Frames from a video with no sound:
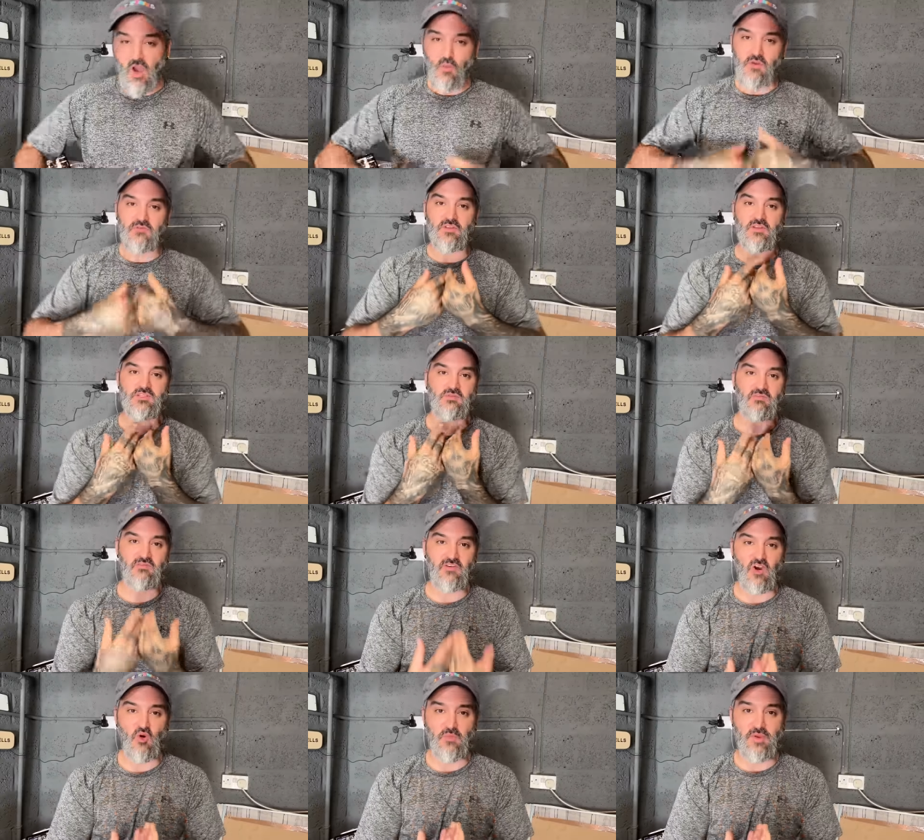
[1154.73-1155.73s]
We've done some
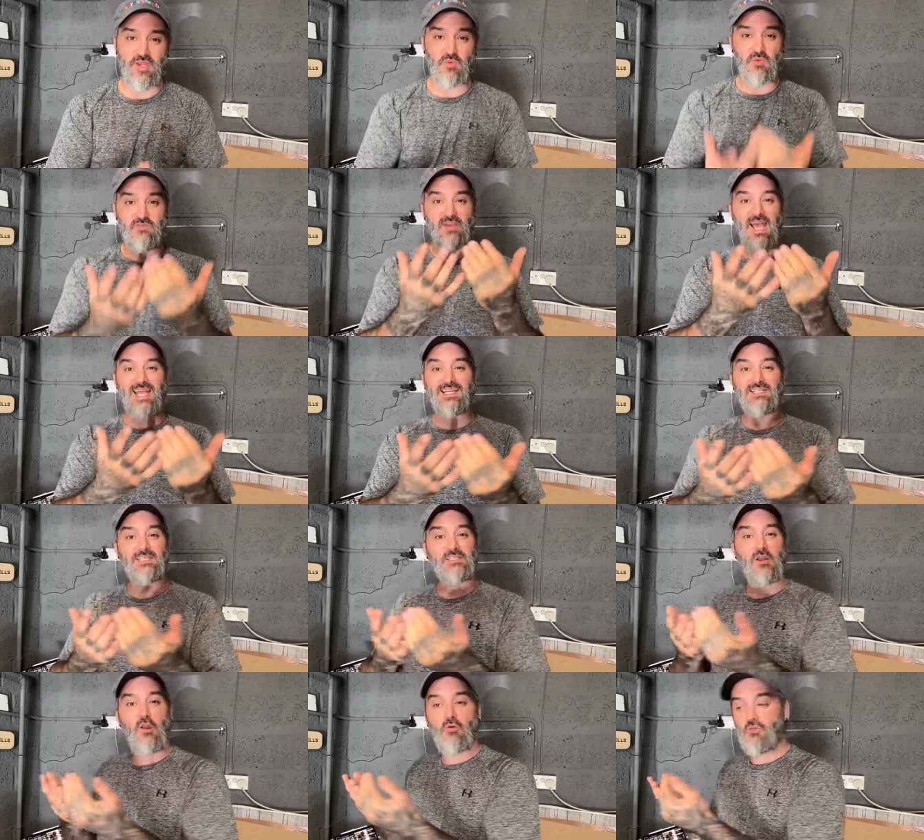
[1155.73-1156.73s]
filming, we've edited
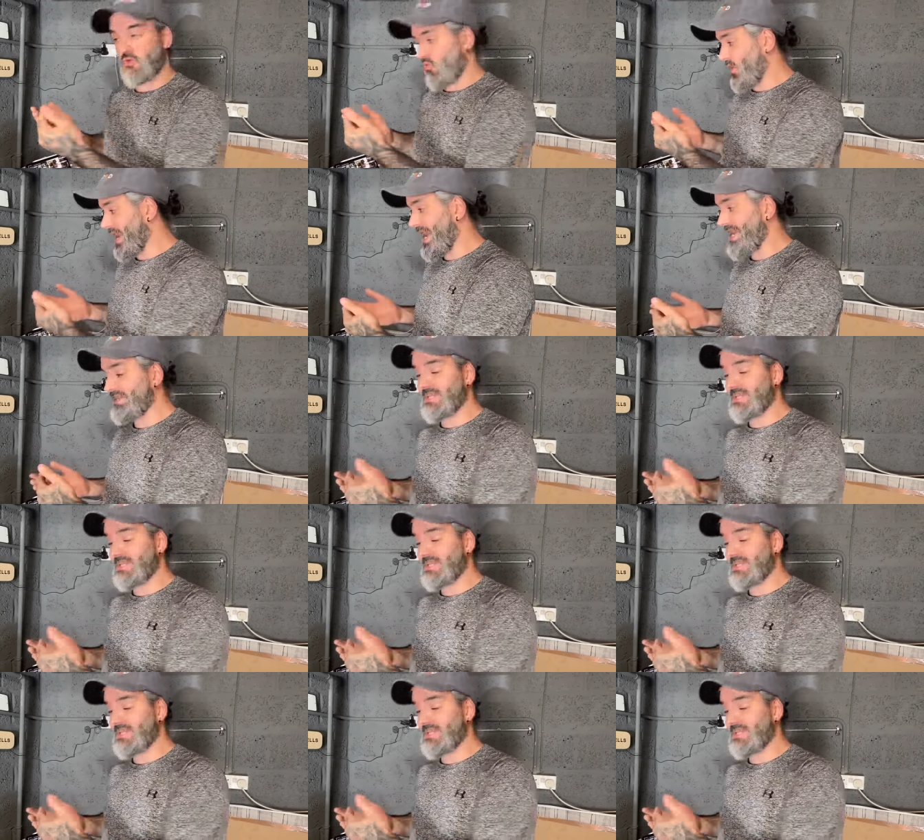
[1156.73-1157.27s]
along the way.